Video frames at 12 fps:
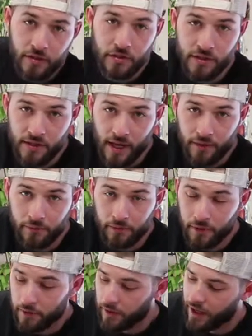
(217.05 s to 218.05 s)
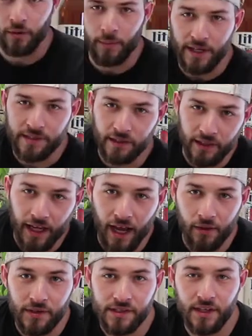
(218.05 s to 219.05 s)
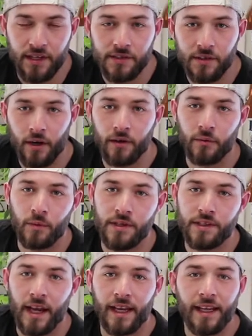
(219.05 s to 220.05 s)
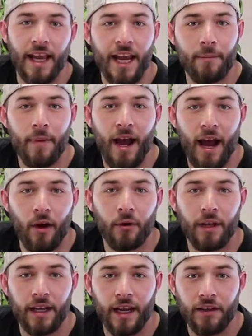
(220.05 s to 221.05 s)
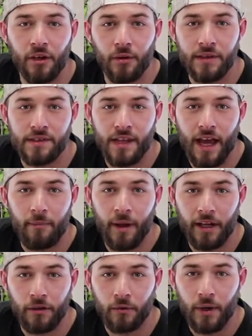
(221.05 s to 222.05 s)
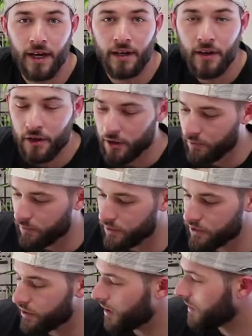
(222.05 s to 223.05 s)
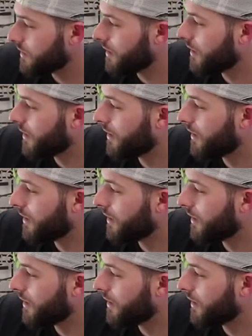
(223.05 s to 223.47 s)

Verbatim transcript: She's not thrilled. So basically how this day started was I came out and I noticed that my crate was just...